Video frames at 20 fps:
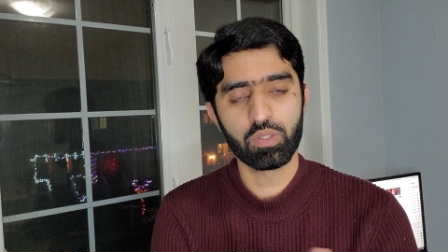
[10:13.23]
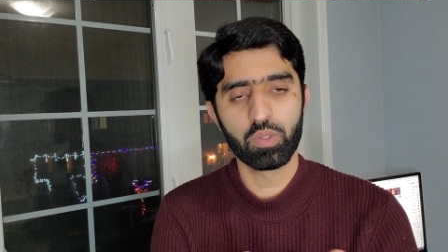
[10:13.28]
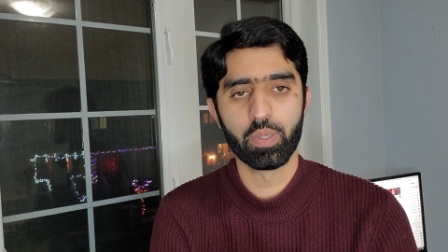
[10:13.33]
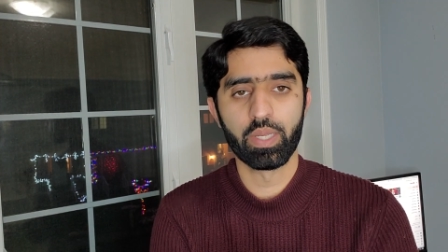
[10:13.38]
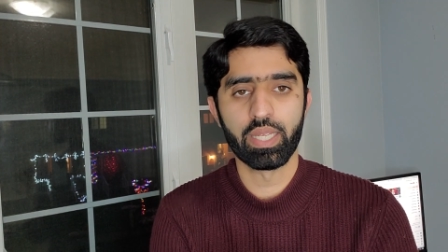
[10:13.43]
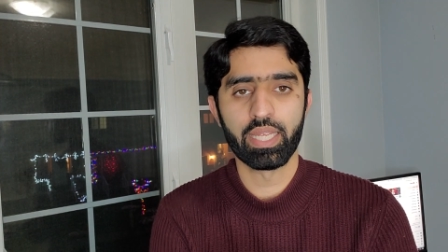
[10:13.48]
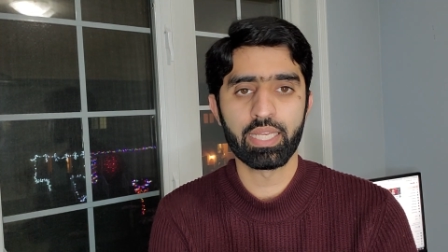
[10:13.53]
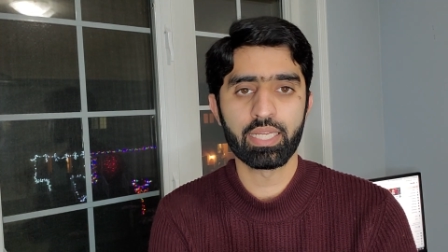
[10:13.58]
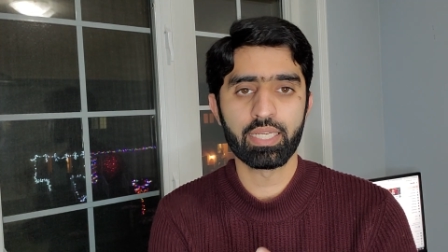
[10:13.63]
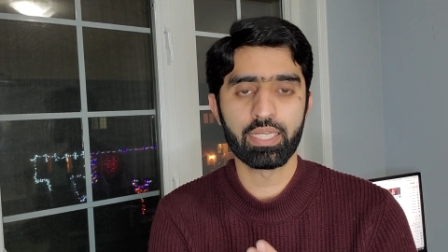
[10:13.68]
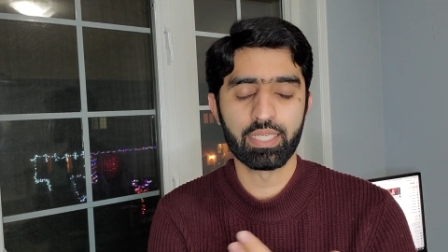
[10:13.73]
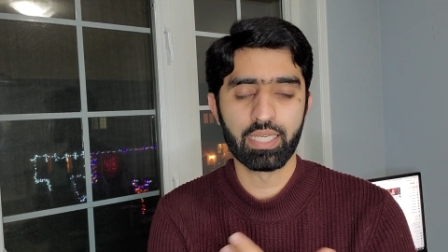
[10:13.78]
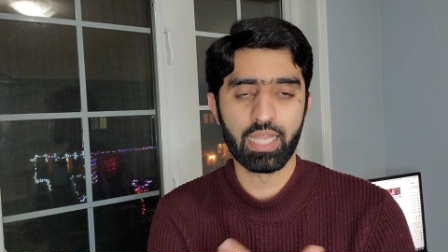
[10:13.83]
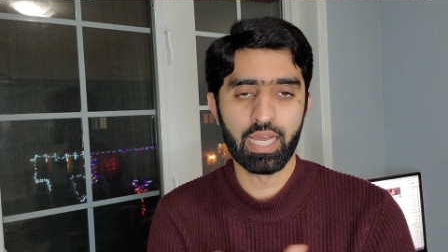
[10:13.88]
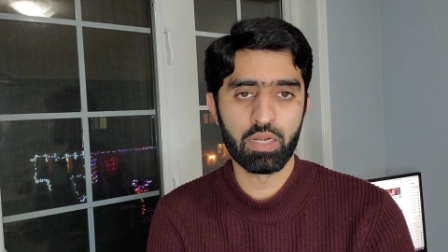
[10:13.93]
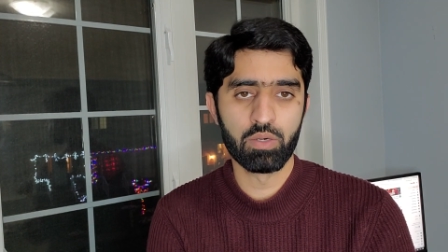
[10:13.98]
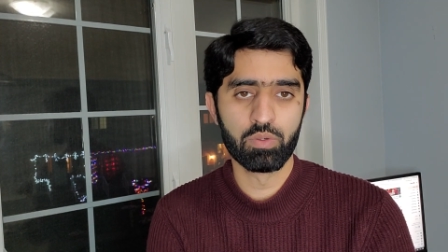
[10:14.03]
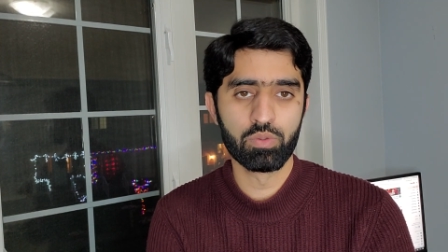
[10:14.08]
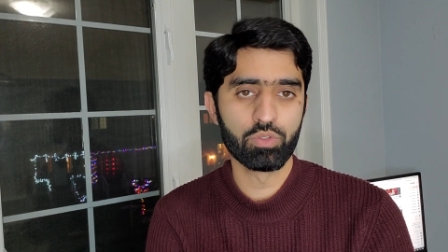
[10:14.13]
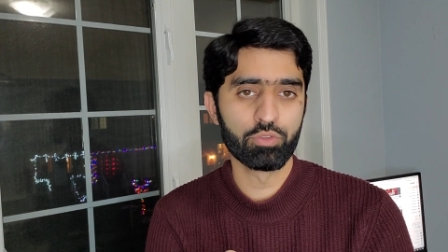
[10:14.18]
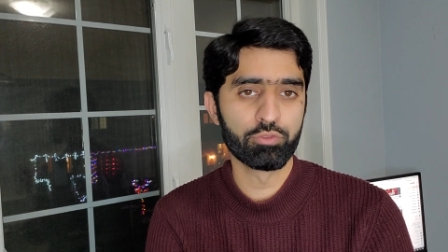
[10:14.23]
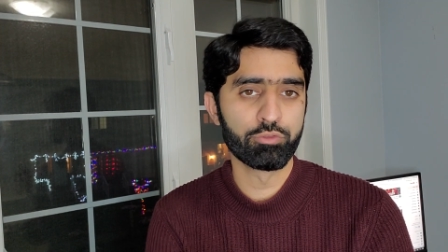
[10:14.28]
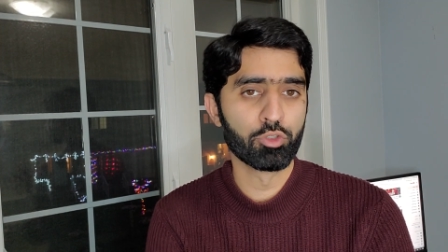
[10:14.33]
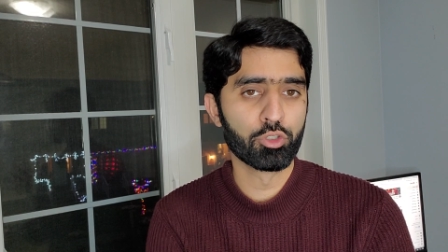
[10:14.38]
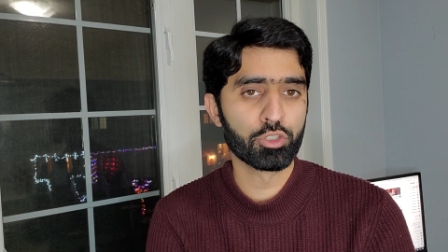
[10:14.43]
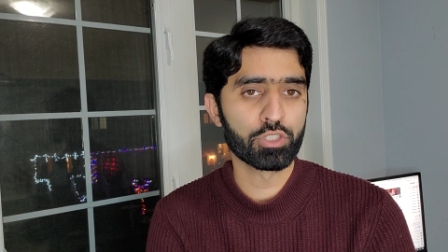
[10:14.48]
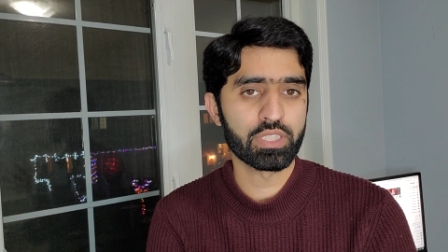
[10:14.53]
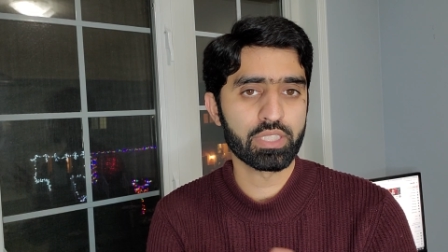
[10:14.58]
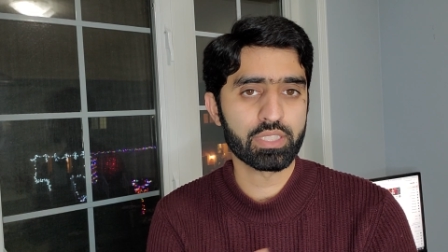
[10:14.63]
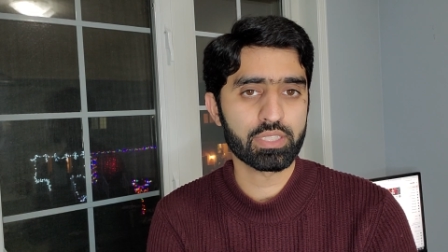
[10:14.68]
going down to
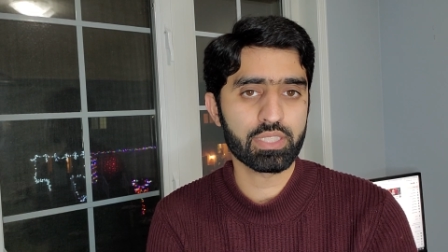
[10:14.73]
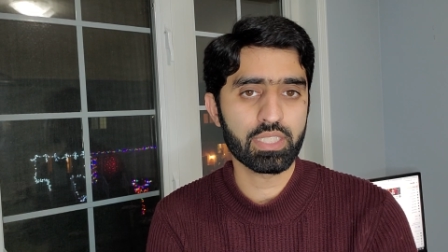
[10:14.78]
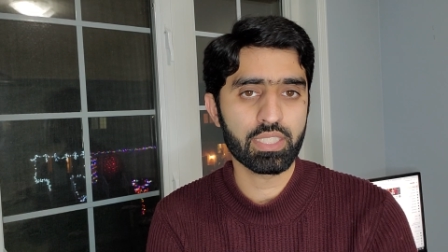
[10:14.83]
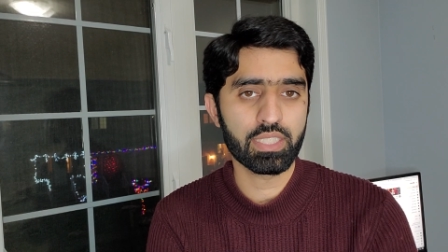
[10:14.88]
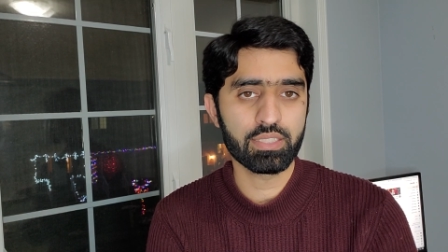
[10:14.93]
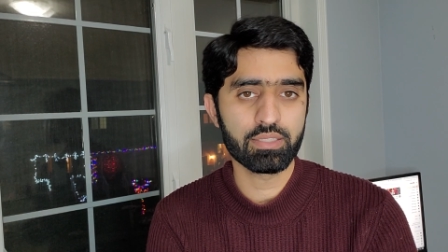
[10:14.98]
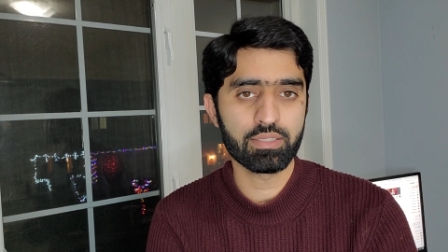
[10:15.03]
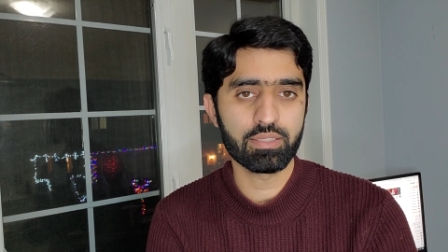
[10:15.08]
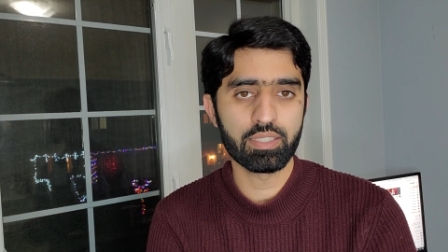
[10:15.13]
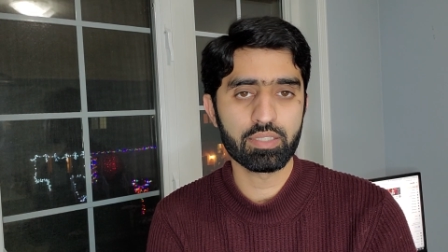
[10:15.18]
460s,